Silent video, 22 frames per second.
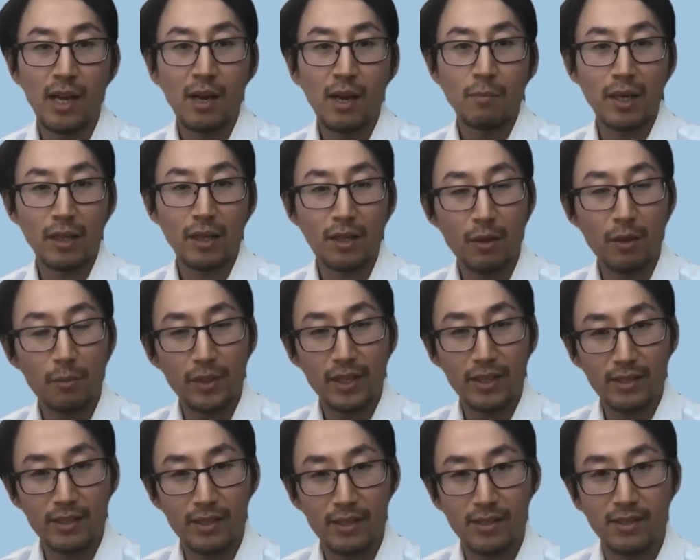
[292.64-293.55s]
But
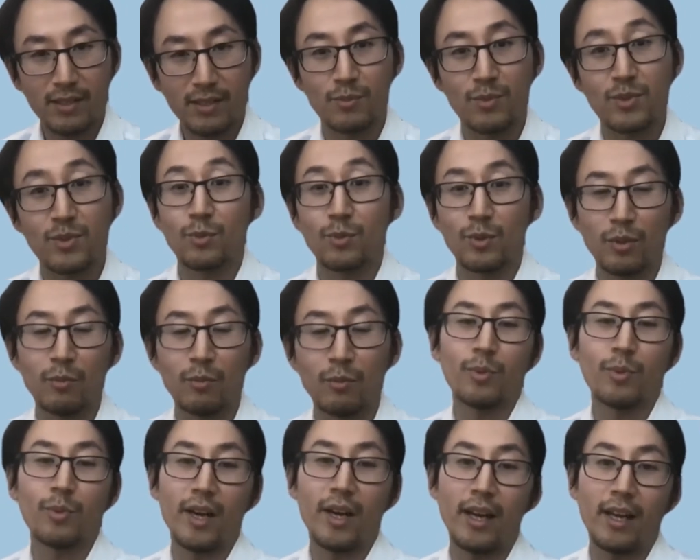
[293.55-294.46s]
complex systems will
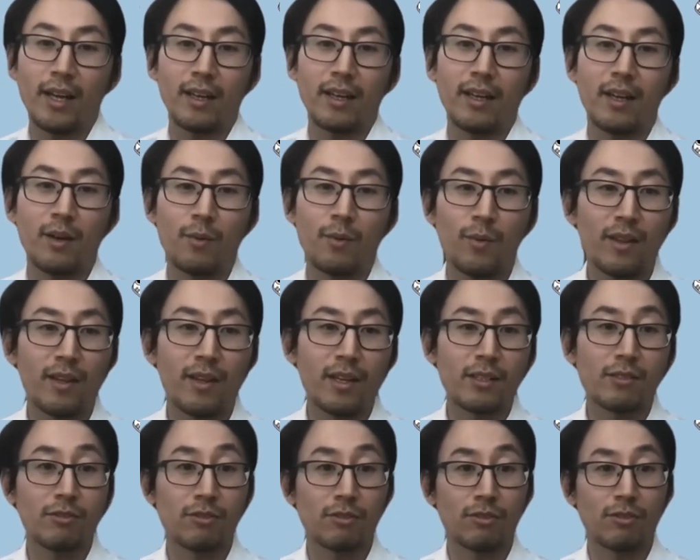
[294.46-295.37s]
break. And when they
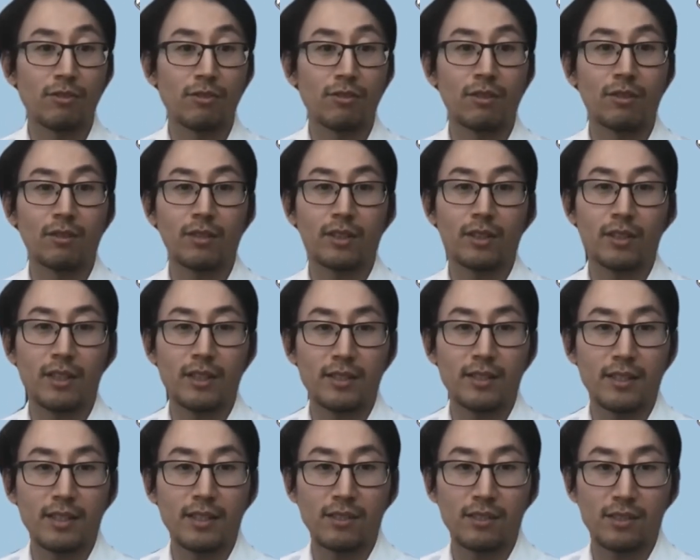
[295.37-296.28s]
do,
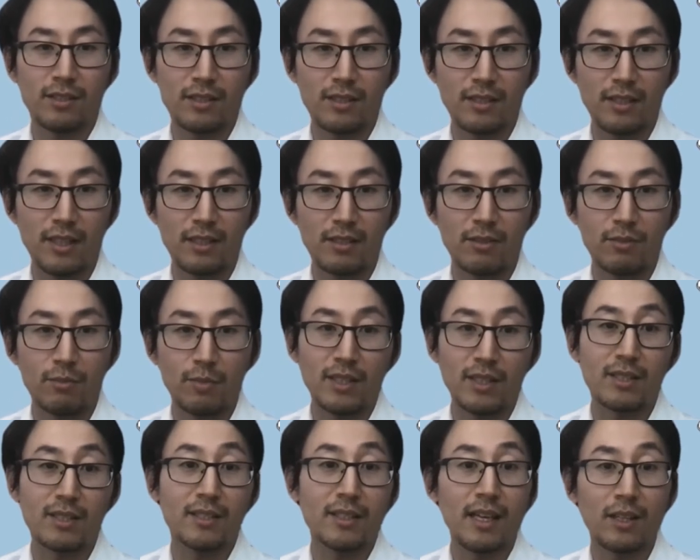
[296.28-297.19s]
organizations need to be
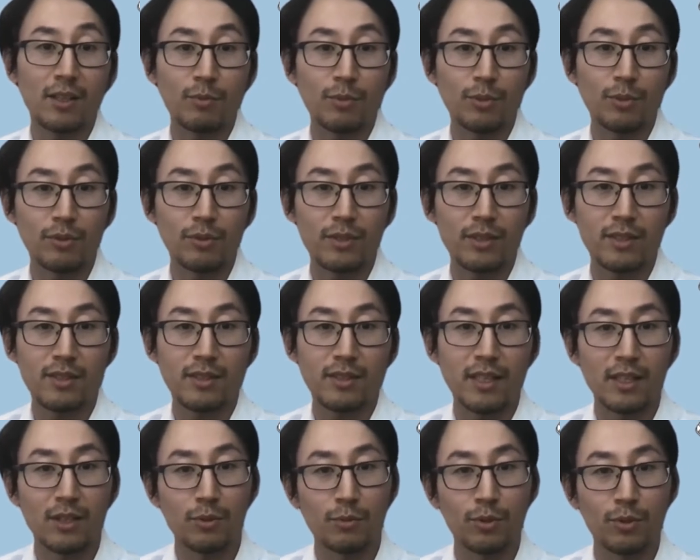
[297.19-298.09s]
scalable,
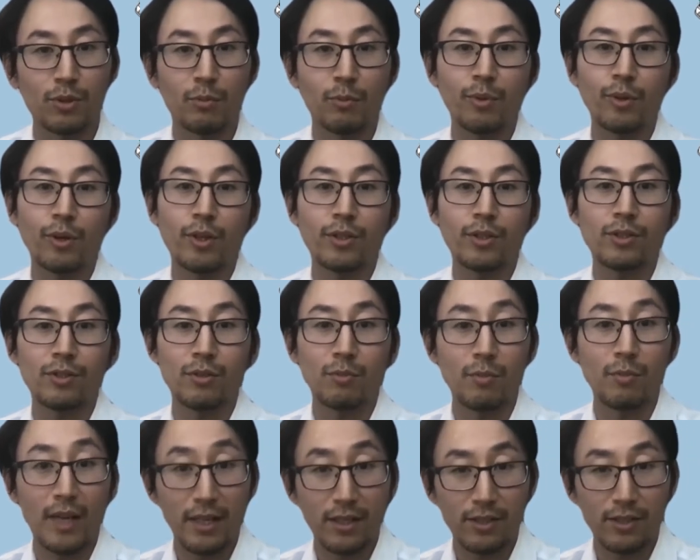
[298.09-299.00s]
sustainable approach to
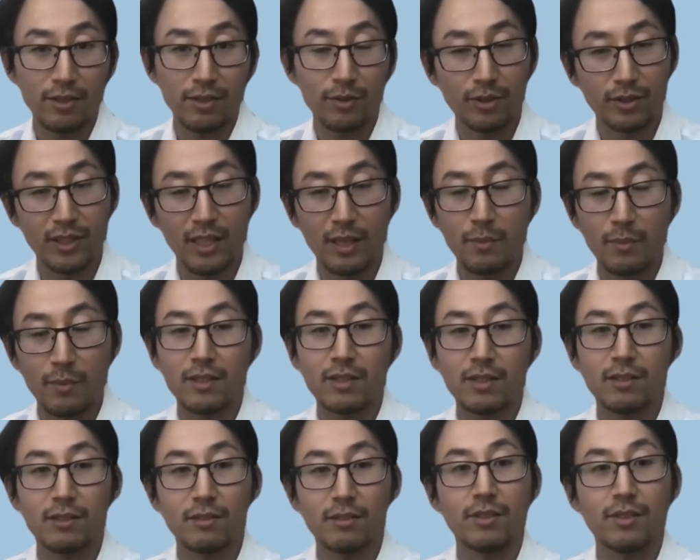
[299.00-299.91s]
managing real-time
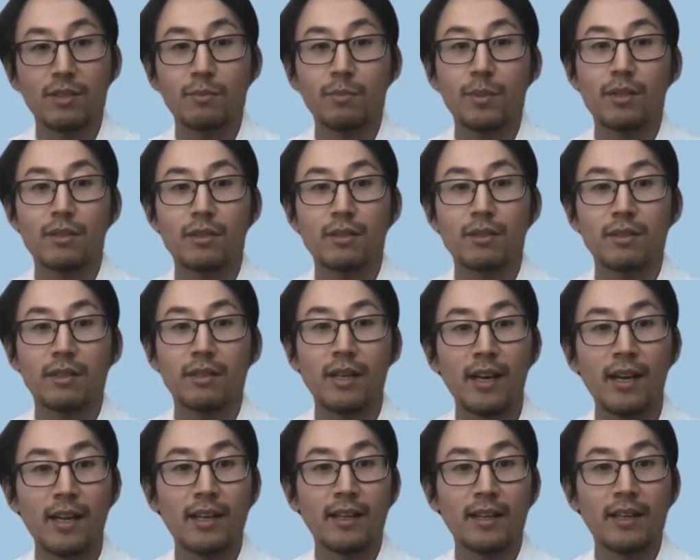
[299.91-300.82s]
incident response
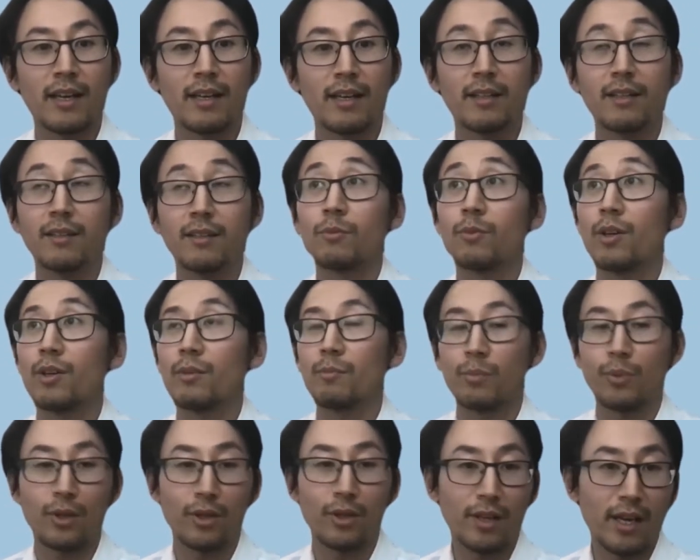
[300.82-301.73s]
that won't
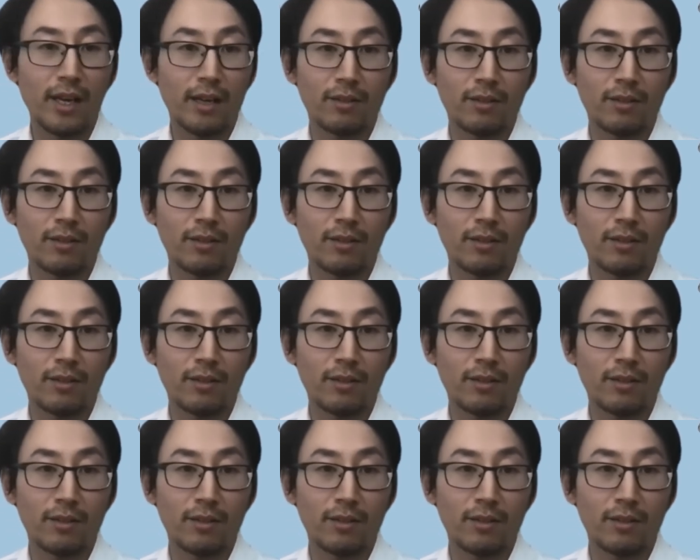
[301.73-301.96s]
burn out